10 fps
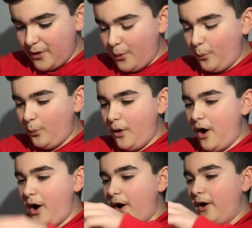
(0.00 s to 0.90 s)

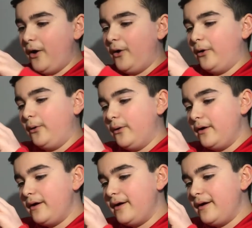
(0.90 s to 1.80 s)
Whoa!
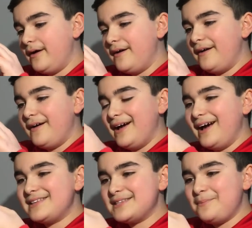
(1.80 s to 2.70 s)

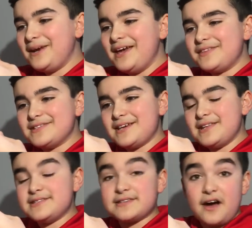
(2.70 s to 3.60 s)
It's the Beneath the
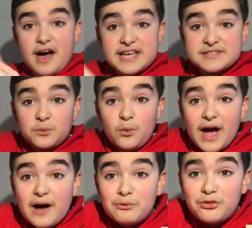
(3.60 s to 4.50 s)
Southern Skies.
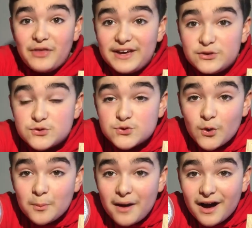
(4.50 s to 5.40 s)
Wow, thank you
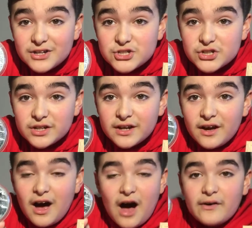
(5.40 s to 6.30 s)
so much.
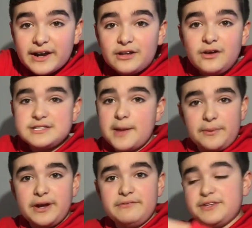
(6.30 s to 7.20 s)
I'll get a close-up
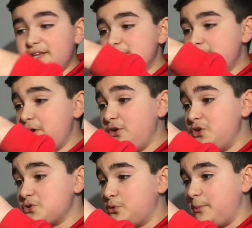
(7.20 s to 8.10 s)
on everything as per
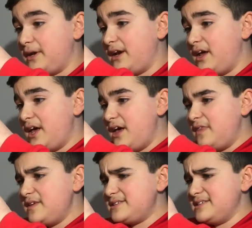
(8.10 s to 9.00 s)
usual, but
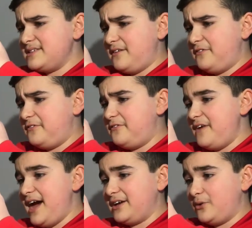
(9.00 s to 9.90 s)
this is a
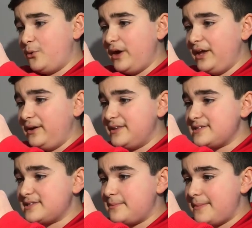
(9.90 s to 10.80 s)
fat coin.
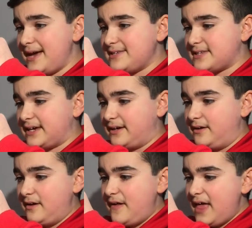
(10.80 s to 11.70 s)
This is amazing.
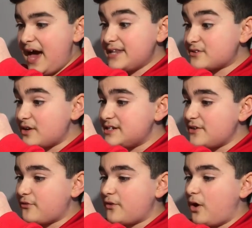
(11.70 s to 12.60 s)
And it's got a
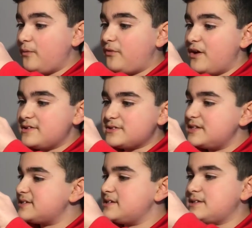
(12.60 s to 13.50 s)
different obverse.
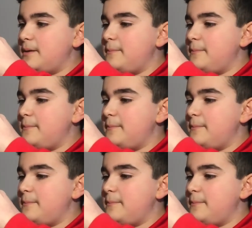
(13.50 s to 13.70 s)
This is